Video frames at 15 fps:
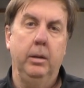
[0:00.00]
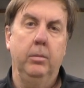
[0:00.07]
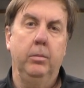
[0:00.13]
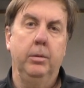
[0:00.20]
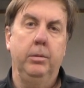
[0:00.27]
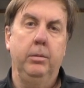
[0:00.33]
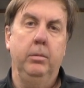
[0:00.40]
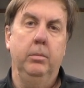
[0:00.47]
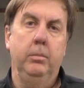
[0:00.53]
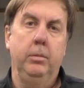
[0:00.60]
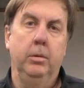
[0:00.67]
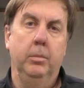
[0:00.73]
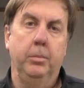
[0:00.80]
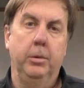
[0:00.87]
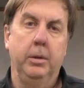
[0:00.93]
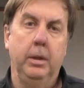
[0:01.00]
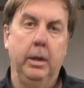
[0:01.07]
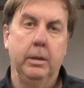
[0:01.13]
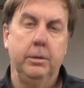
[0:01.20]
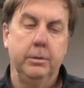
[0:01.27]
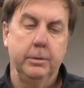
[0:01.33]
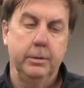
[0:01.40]
it with you,
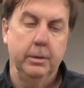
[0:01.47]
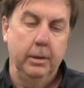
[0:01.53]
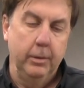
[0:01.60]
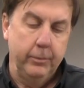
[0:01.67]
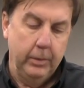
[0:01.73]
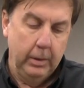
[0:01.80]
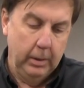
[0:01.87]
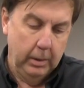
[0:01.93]
protect yourself.